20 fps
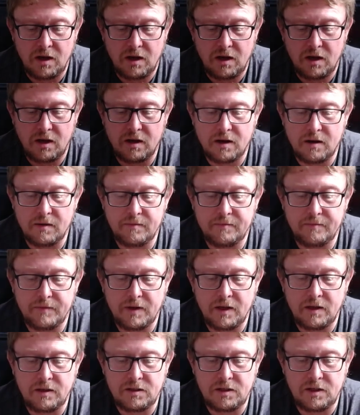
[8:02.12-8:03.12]

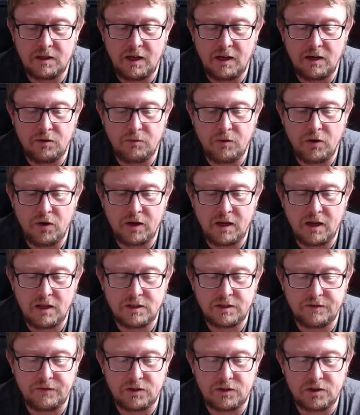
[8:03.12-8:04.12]
into the inner
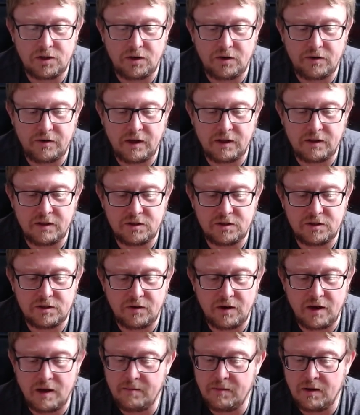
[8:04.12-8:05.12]
workings of Atari at the
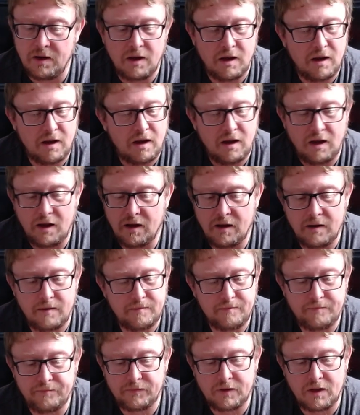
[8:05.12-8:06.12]
time.
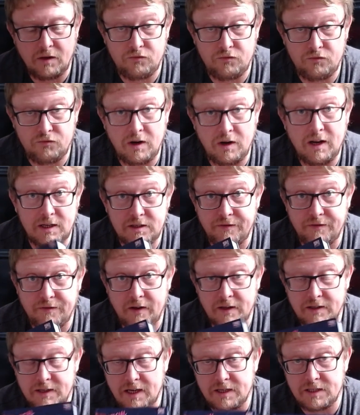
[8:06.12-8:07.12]
It really is a
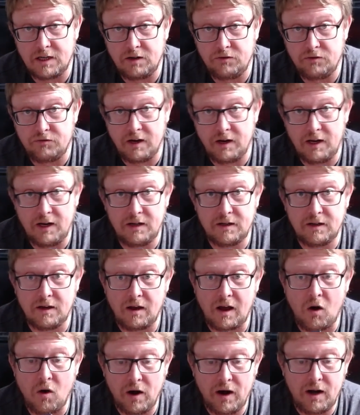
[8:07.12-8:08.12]
fantastic read,
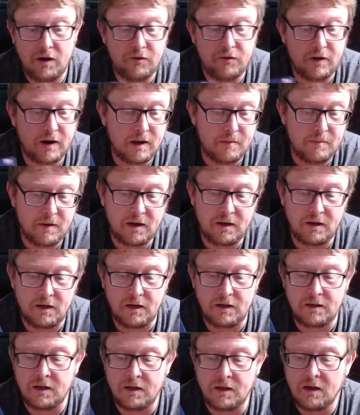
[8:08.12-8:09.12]
highly
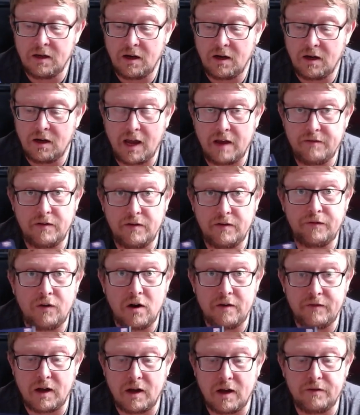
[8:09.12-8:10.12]
recommended. I gave it
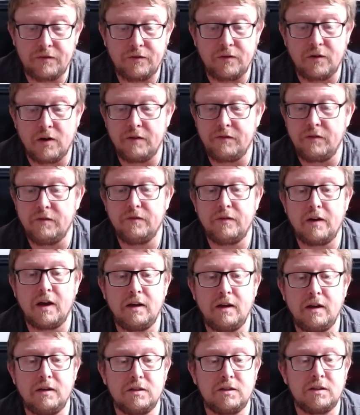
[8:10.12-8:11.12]
5 out of 5
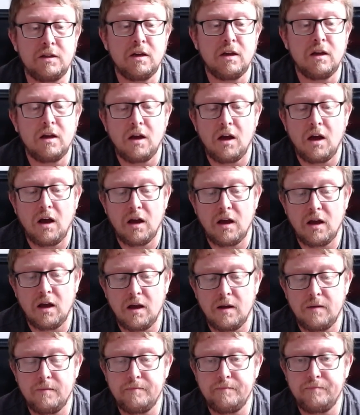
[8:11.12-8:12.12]
invaders
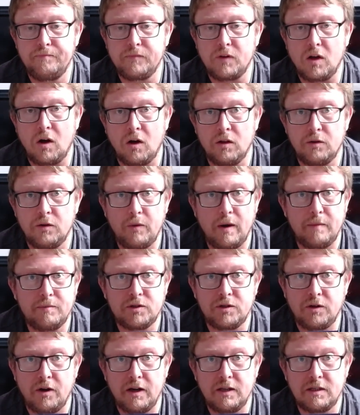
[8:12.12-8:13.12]
on the
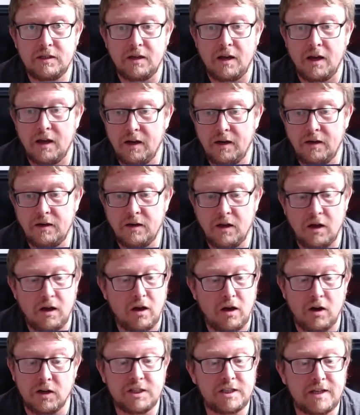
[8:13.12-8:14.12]
website, and
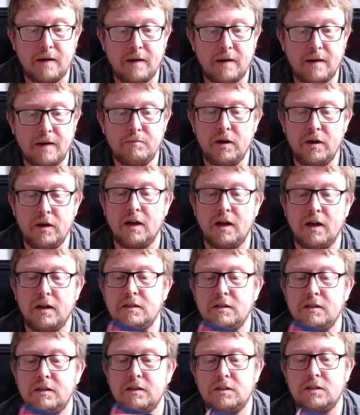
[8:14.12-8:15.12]
I stand by
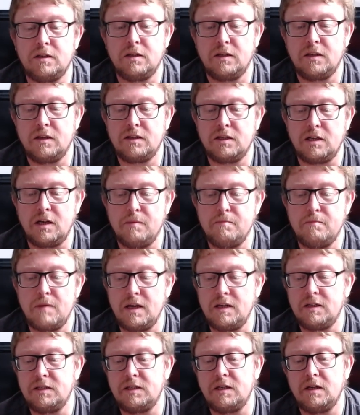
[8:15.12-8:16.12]
that. It's an
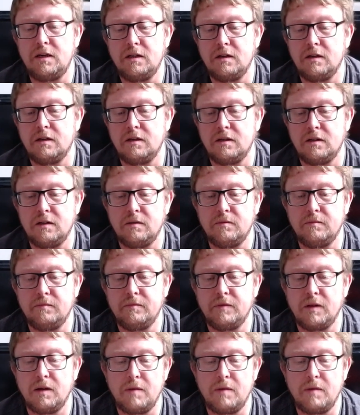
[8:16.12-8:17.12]
amazing
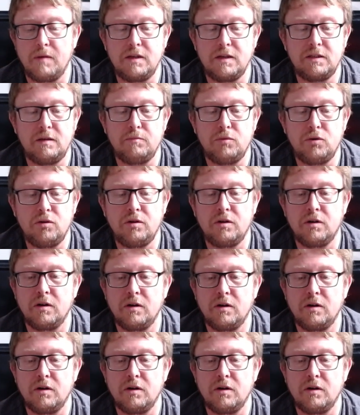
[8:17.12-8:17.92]
amazing book.